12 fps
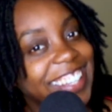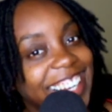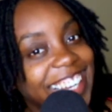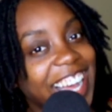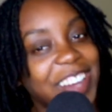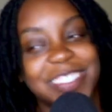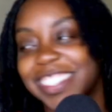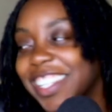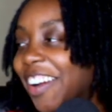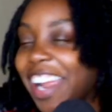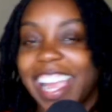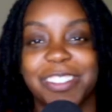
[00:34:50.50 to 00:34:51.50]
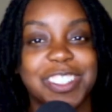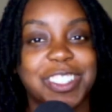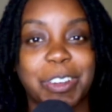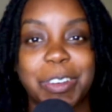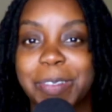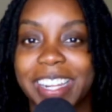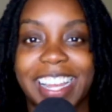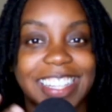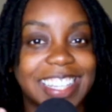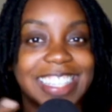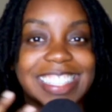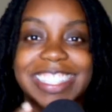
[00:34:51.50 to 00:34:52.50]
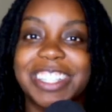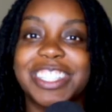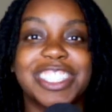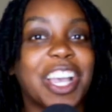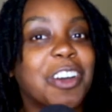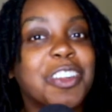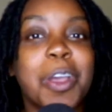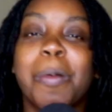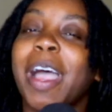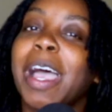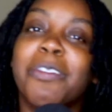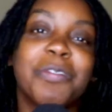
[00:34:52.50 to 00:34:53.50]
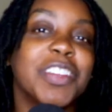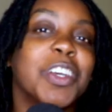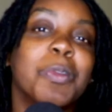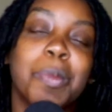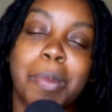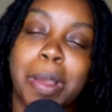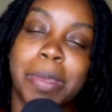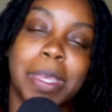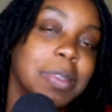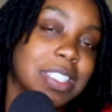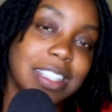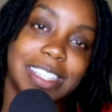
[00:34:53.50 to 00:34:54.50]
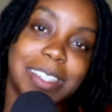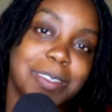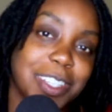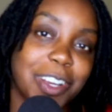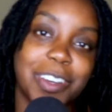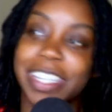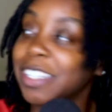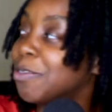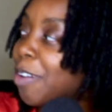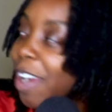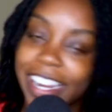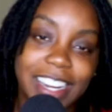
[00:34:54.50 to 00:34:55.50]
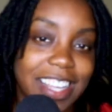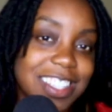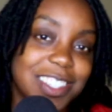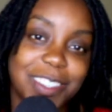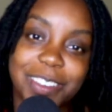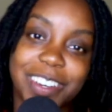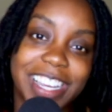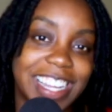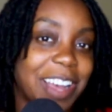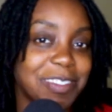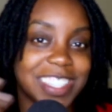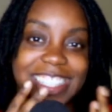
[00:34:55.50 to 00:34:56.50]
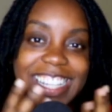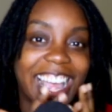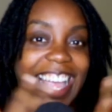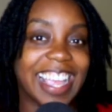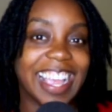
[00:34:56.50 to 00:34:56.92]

I'm sorry I was screaming like that and stuff, because y'all know I film when my baby sleeps, so he right next door, and I'm just like